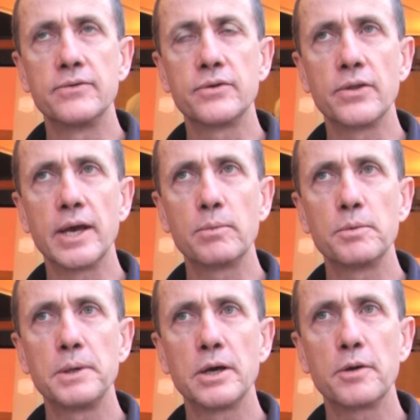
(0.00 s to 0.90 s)
So that
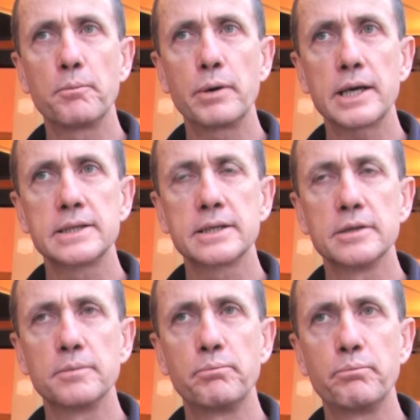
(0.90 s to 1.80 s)
would be on a
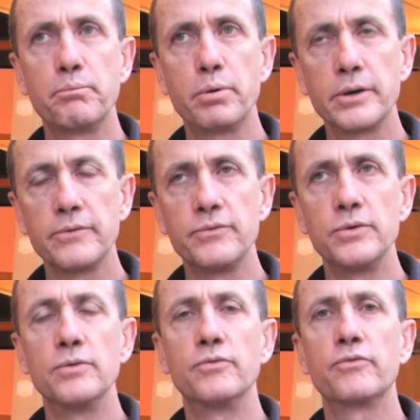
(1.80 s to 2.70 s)
practical point of
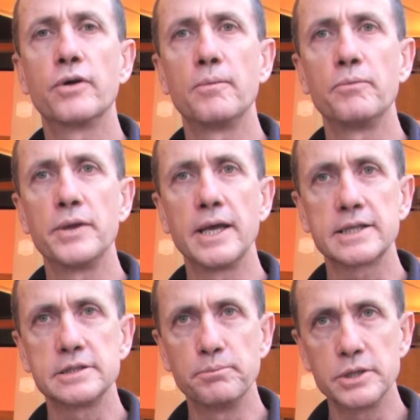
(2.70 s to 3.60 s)
view from the
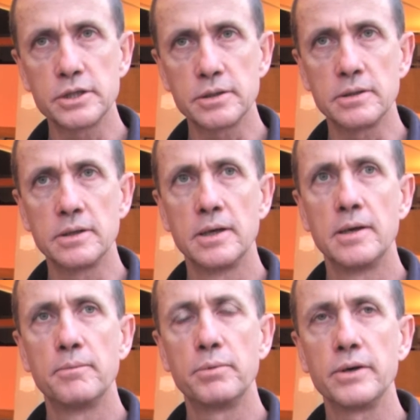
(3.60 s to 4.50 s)
exhibition
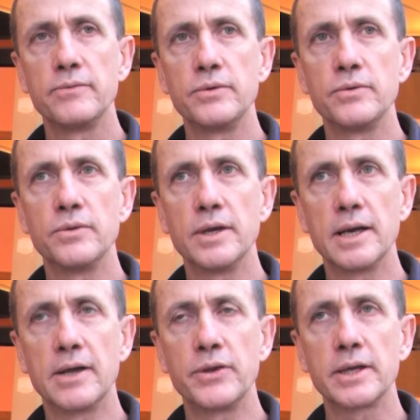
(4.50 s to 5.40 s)
point of view,
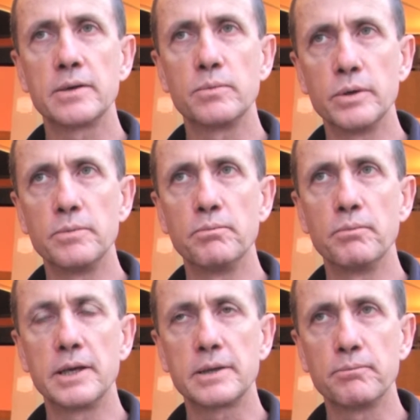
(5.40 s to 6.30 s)
that I think
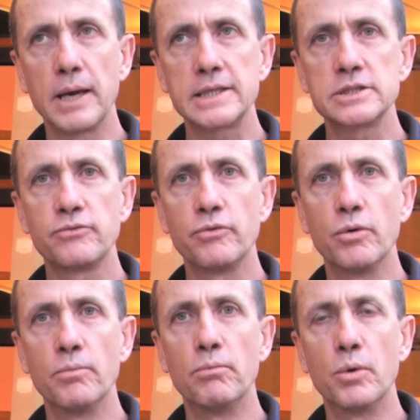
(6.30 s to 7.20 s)
it makes
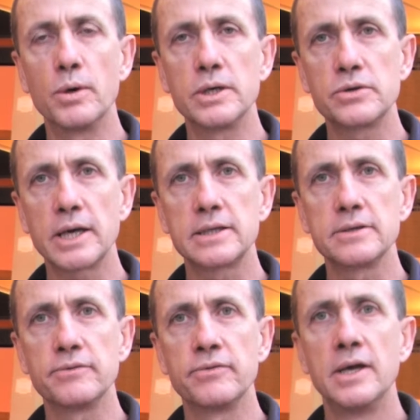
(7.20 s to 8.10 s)
for more
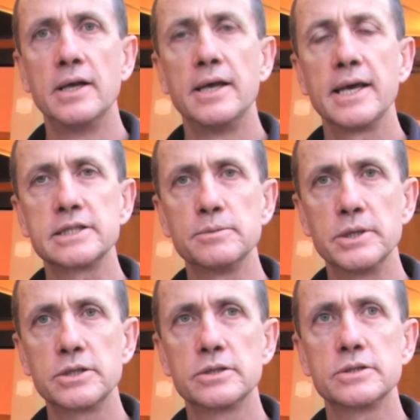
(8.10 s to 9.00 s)
attractive
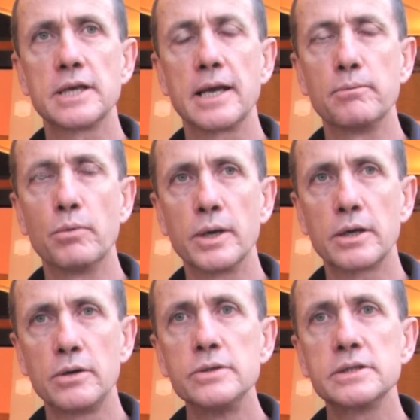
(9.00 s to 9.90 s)
exhibitions and more
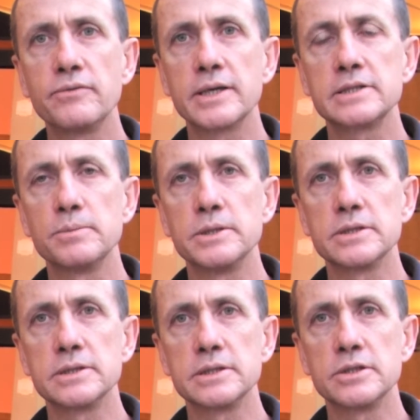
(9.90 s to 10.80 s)
inclusive
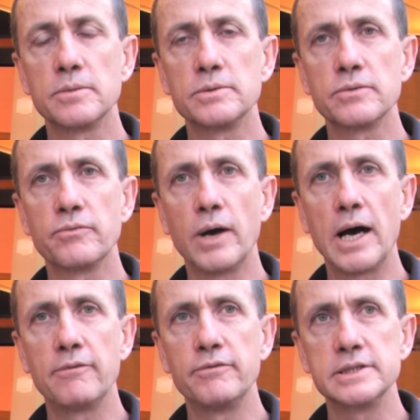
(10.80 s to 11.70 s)
exhibitions in terms of
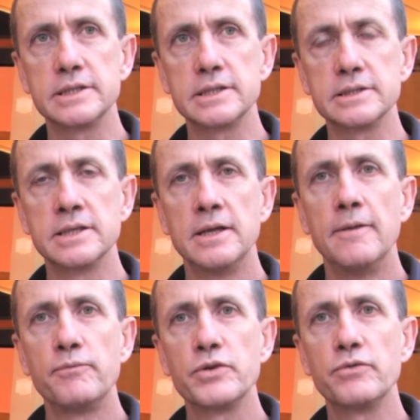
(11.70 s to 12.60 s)
how visitors,
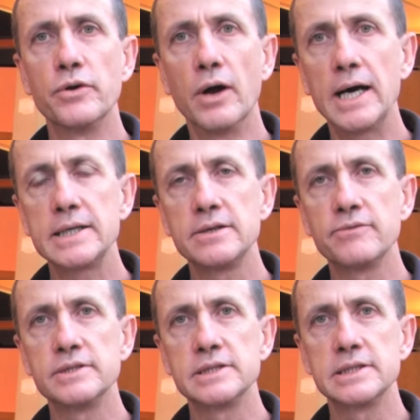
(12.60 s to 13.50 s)
the variety
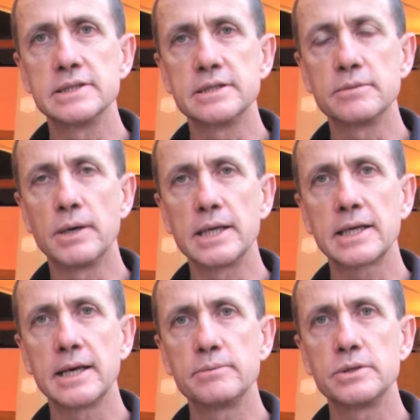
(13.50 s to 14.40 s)
of visitors that
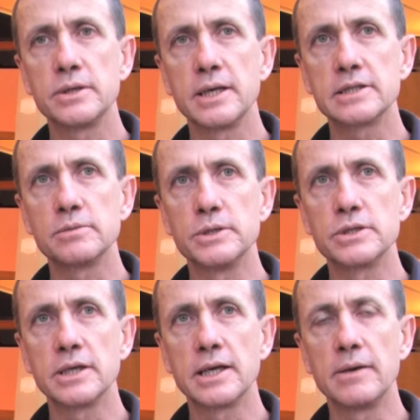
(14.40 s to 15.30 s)
might come to an
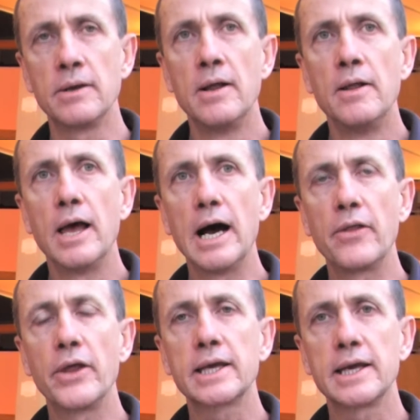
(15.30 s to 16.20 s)
exhibition and
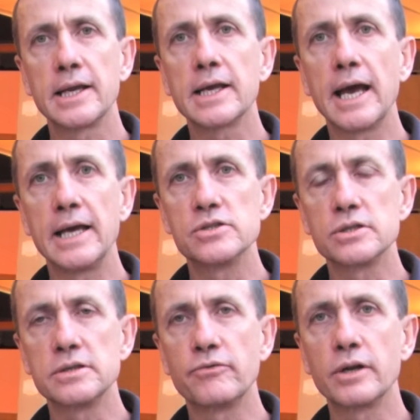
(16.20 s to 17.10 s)
how they can engage
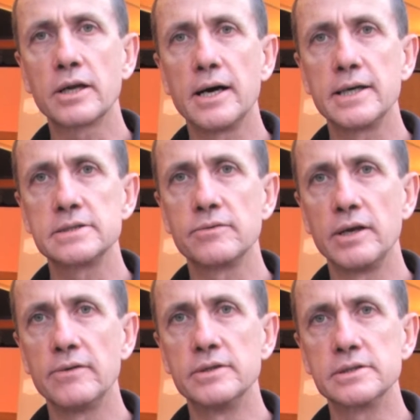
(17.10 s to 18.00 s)
on different kinds
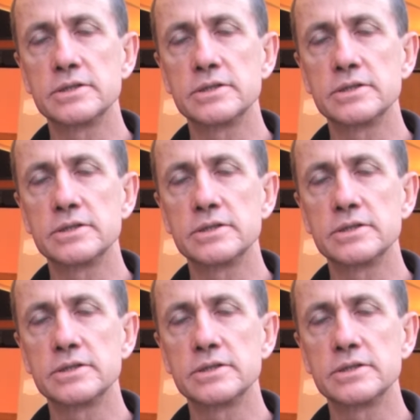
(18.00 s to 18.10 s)
of levels.